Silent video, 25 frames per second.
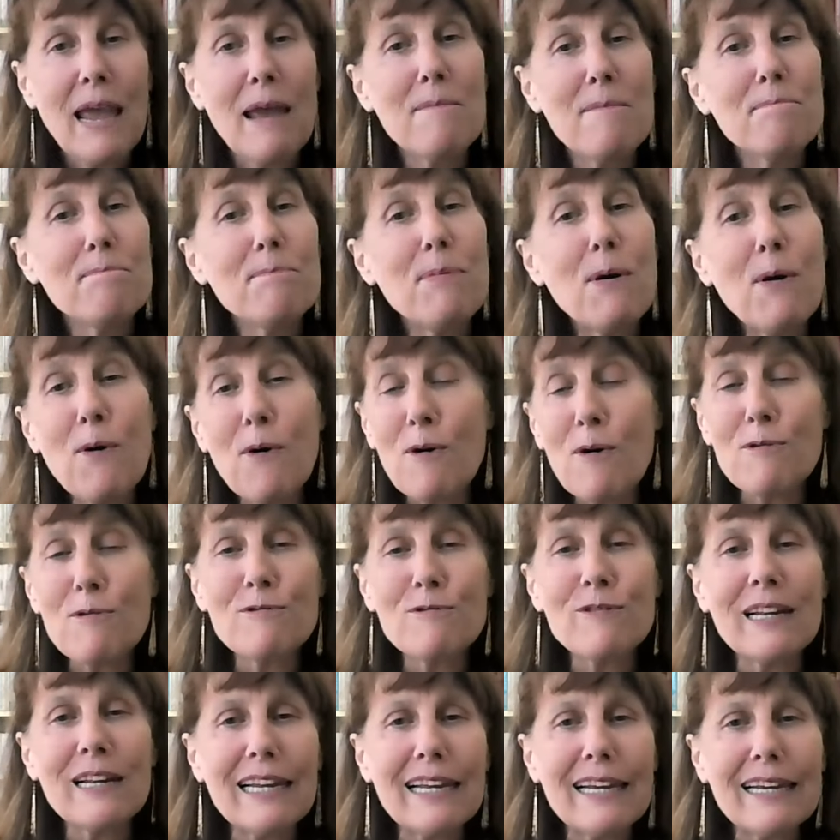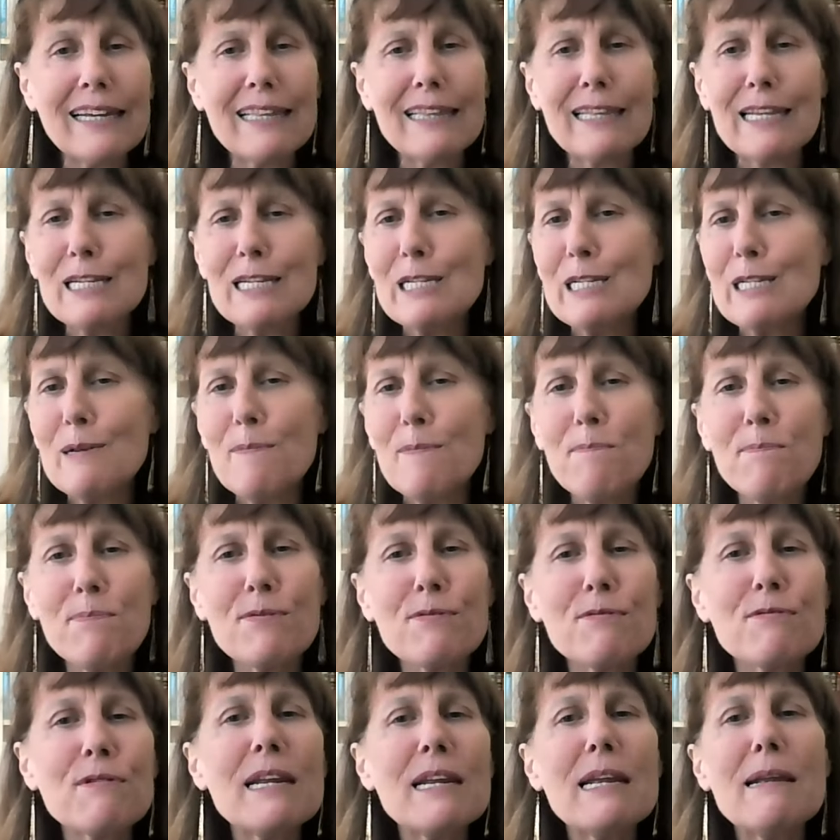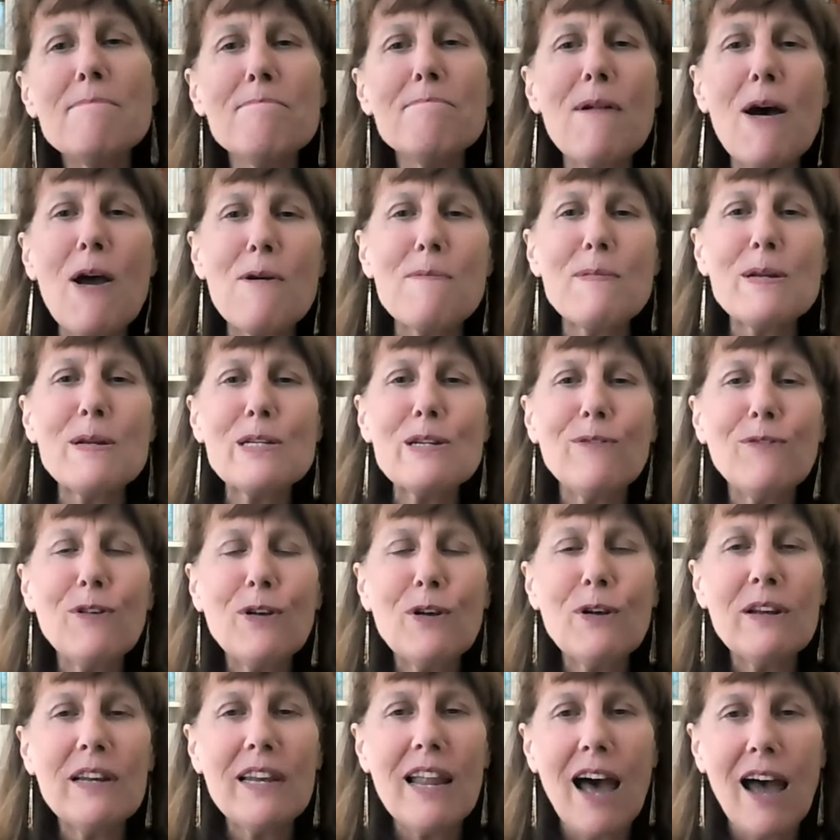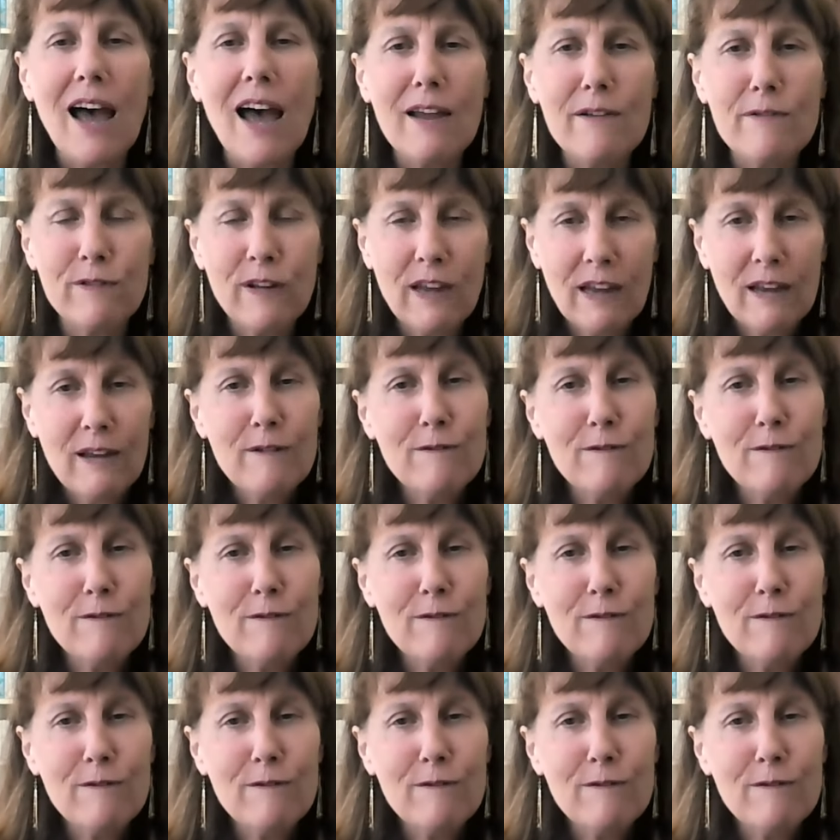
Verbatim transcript: And poor Rilla, in the supreme moment of her life,